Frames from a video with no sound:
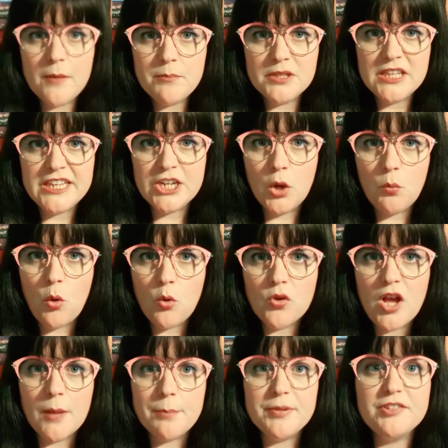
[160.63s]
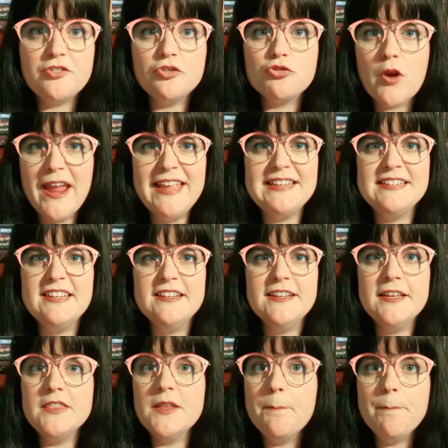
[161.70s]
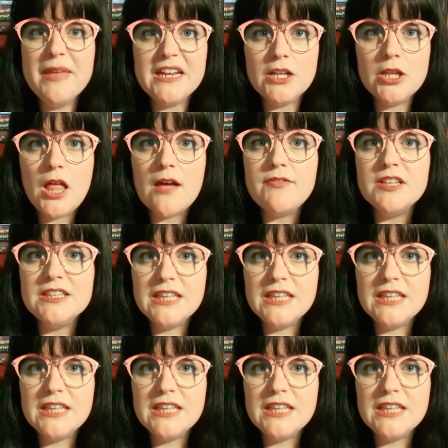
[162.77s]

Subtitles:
When Thumbelina woke up stranded in the middle